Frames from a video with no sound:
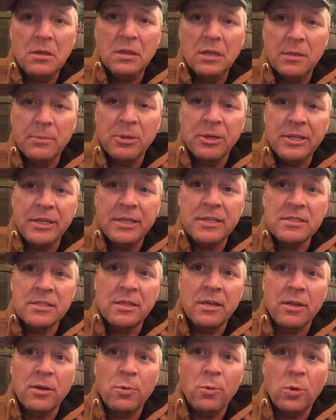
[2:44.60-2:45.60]
Liberty is
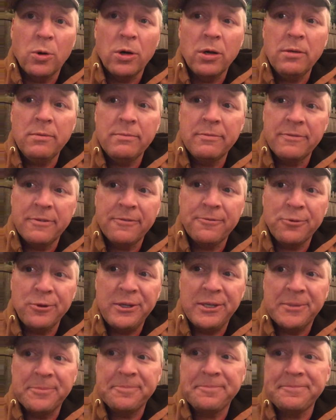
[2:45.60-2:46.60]
another word for
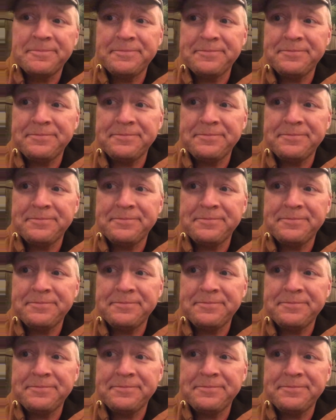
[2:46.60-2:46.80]
freedom.